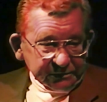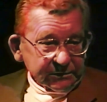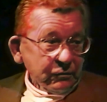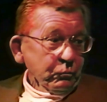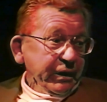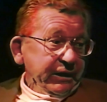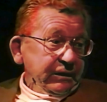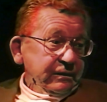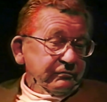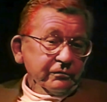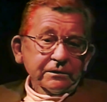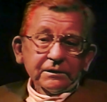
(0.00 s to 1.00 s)
I'm still
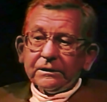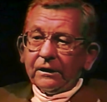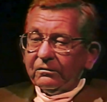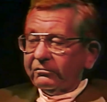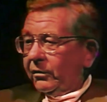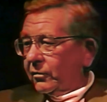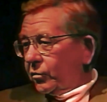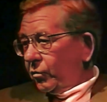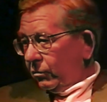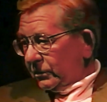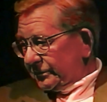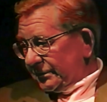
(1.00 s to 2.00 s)
waiting for the
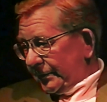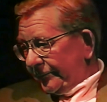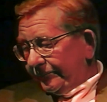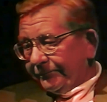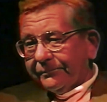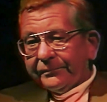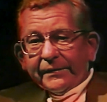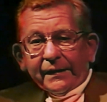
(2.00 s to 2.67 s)
telephone calls.